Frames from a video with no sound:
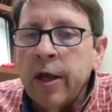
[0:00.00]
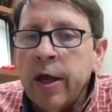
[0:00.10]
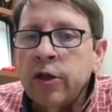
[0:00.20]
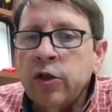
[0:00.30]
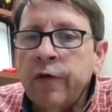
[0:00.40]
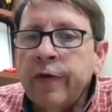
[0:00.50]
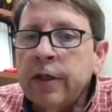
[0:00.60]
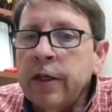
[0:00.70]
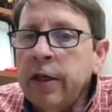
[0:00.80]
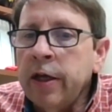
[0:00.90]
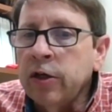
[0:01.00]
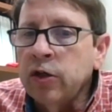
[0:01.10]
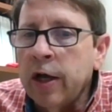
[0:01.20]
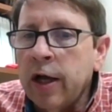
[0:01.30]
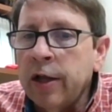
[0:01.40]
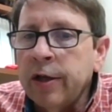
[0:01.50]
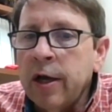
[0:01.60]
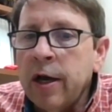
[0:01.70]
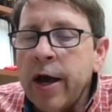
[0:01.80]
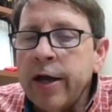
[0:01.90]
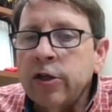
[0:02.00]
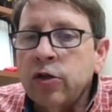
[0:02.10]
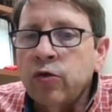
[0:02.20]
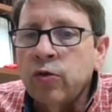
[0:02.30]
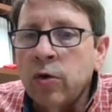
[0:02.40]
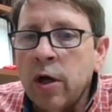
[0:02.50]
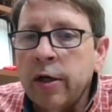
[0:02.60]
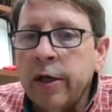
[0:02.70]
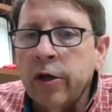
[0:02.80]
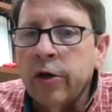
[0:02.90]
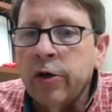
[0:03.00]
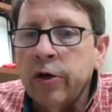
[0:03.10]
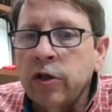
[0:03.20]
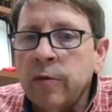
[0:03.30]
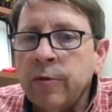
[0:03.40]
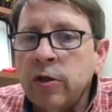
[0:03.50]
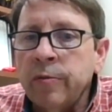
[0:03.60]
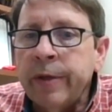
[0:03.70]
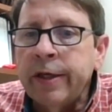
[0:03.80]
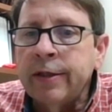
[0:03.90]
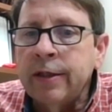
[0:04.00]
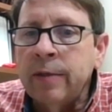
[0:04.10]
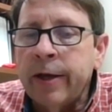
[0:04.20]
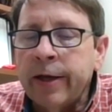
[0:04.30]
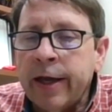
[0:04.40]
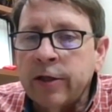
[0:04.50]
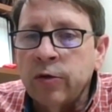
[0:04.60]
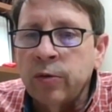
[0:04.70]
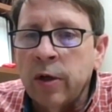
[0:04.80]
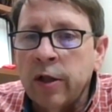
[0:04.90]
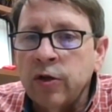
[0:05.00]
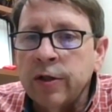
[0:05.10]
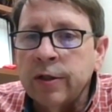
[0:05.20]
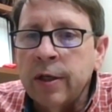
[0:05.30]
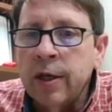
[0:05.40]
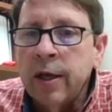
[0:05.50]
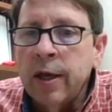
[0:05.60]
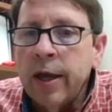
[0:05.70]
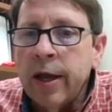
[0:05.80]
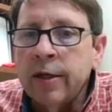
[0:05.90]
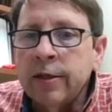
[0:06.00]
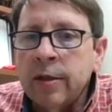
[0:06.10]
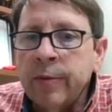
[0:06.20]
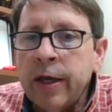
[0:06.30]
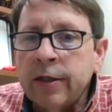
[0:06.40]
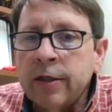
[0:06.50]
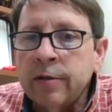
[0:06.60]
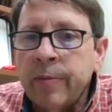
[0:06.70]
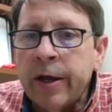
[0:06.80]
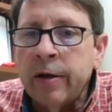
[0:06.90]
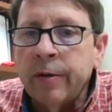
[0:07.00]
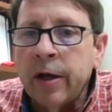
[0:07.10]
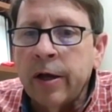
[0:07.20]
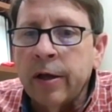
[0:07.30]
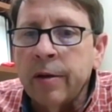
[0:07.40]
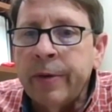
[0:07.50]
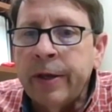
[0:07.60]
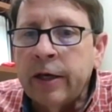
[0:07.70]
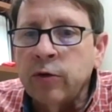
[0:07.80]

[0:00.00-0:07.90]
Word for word: And so if it's a young child, I strongly encourage them to be seen by a gastroenterologist and in some cases by a, a pediatric